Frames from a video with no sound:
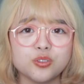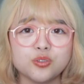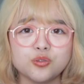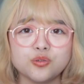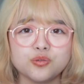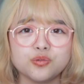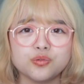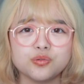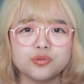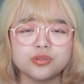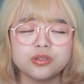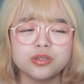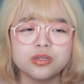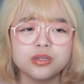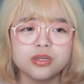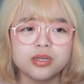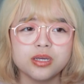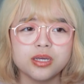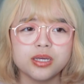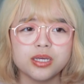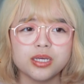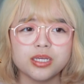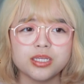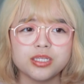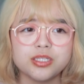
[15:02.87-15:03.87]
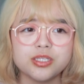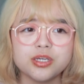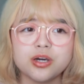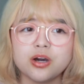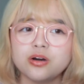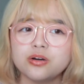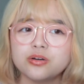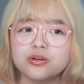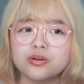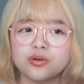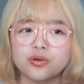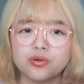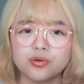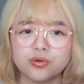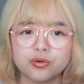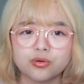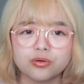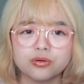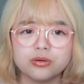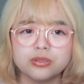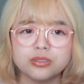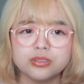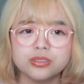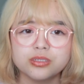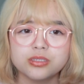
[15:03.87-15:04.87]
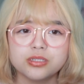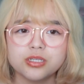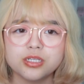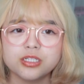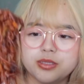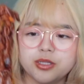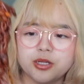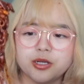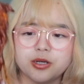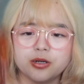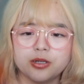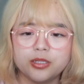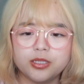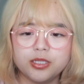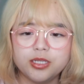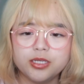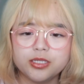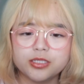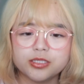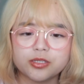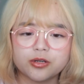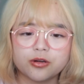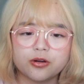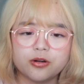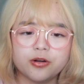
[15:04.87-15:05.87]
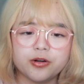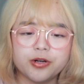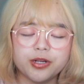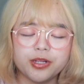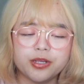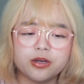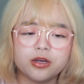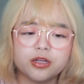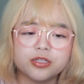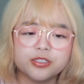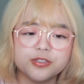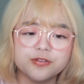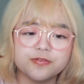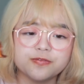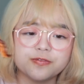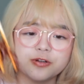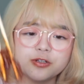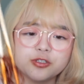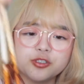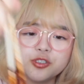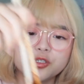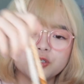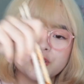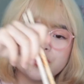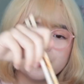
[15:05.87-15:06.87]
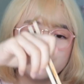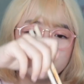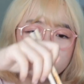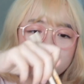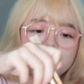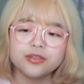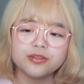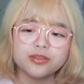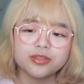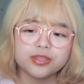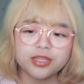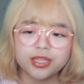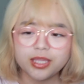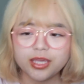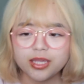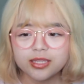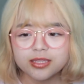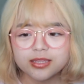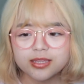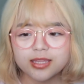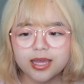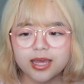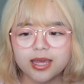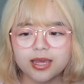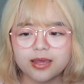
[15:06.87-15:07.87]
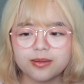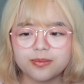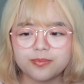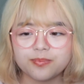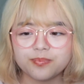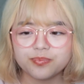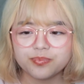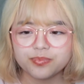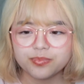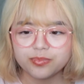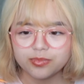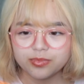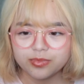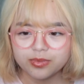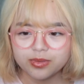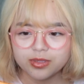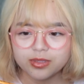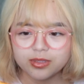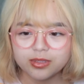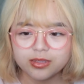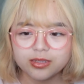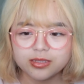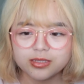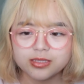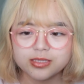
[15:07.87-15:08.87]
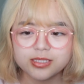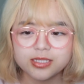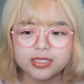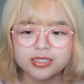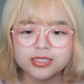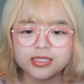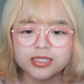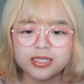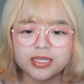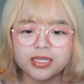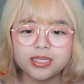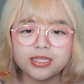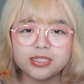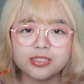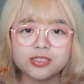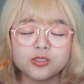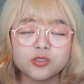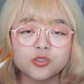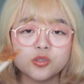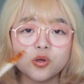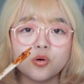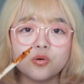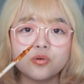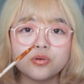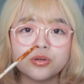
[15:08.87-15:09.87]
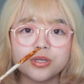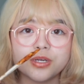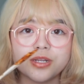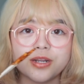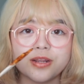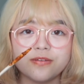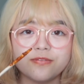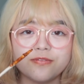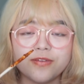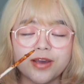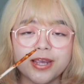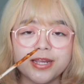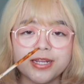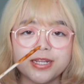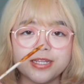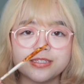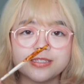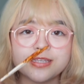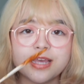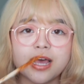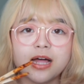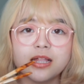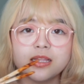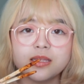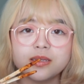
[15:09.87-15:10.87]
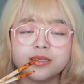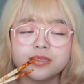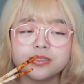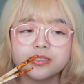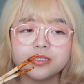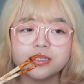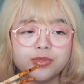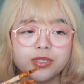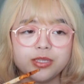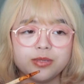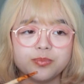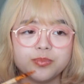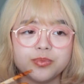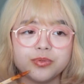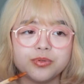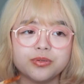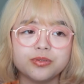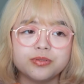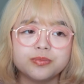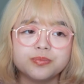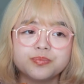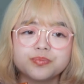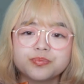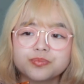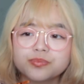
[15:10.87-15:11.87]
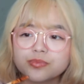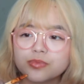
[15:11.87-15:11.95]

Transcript: to young girls. Their looks are already controversial. You think that since he's so good at finding talent, people,